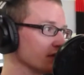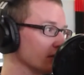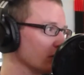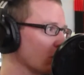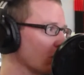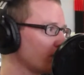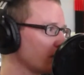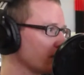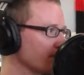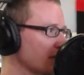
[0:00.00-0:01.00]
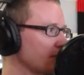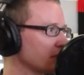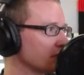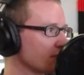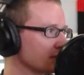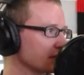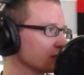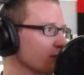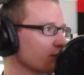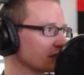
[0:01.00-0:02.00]
They're not, but there may be a difference in
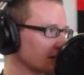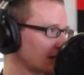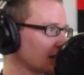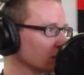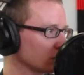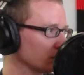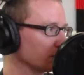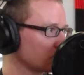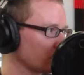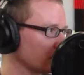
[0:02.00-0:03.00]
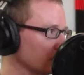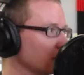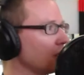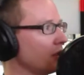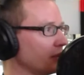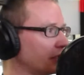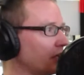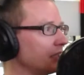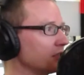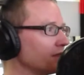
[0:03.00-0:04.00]
sophistication between the
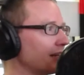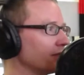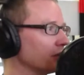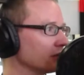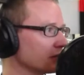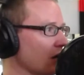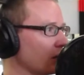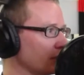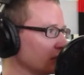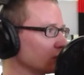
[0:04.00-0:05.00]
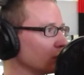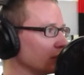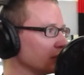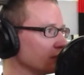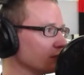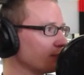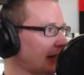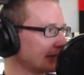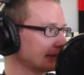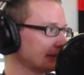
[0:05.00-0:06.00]
kinds of adverts that are being shown in different
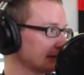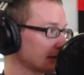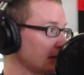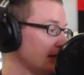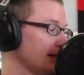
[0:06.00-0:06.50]
places.